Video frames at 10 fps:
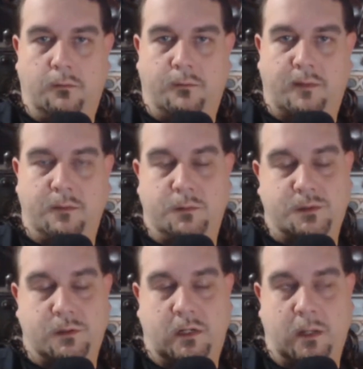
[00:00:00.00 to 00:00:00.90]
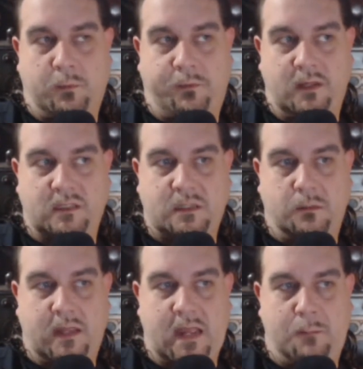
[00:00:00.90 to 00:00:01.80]
those are a couple things that
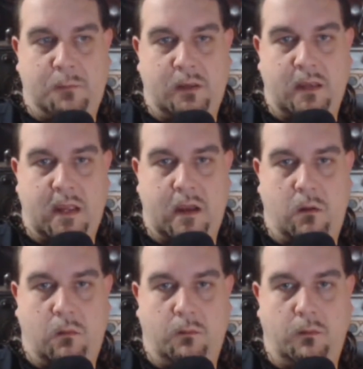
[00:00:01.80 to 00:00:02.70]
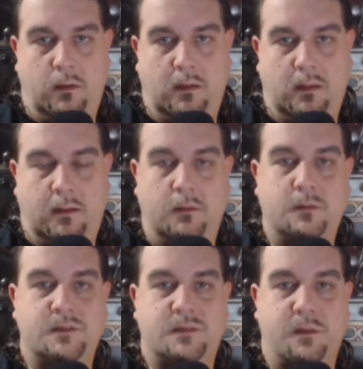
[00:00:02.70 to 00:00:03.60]
would happen. Now,
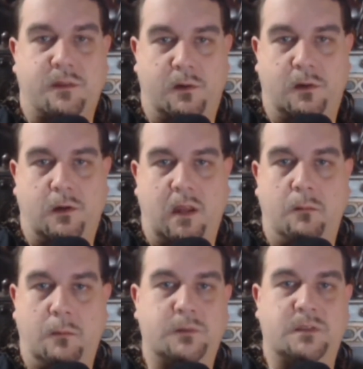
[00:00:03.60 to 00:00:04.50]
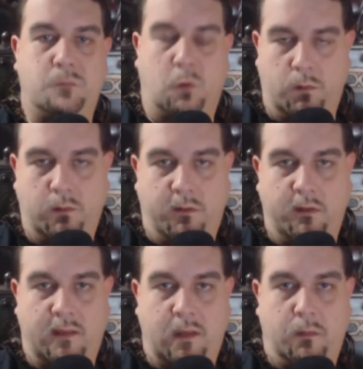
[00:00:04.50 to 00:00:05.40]
here's the third and most important
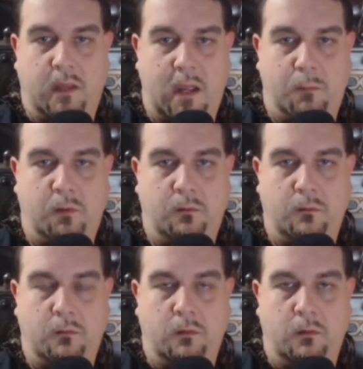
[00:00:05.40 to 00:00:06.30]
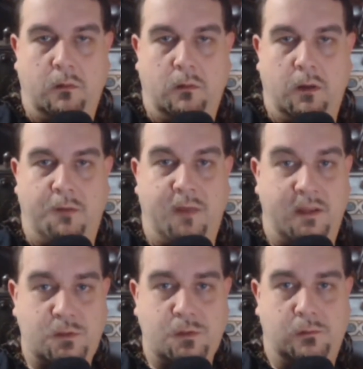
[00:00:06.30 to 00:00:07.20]
thing that would happen.
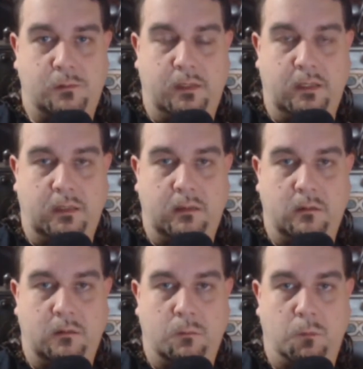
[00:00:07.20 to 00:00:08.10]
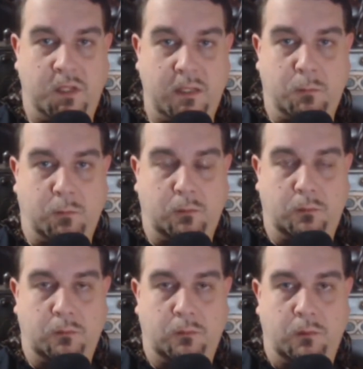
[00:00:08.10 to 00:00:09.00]
Eventually,
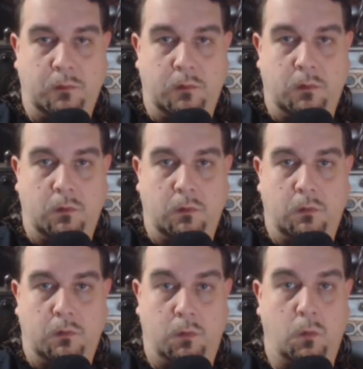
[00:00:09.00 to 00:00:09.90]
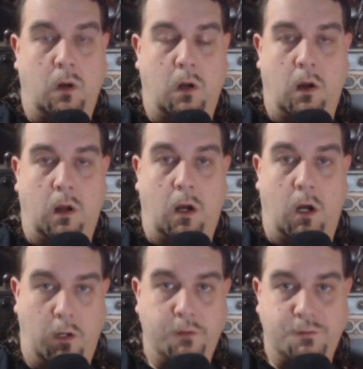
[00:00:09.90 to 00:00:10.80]
people who are
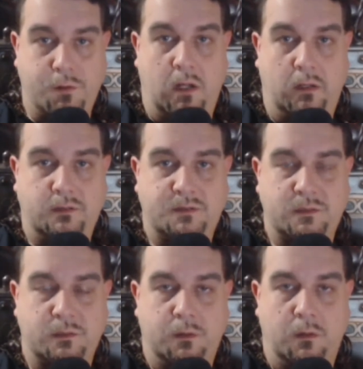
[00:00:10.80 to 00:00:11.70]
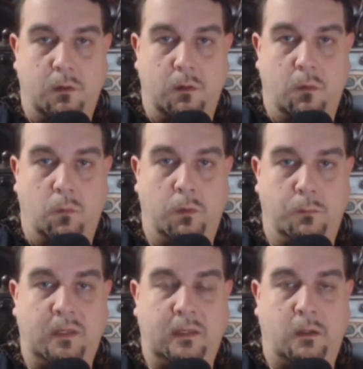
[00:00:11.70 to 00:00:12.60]
on drugs would
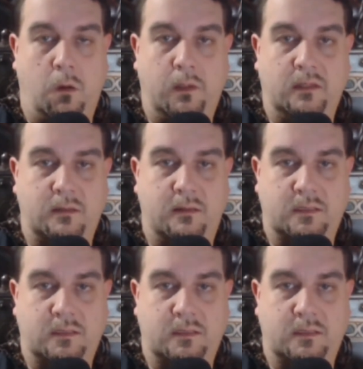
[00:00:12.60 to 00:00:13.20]
be going to this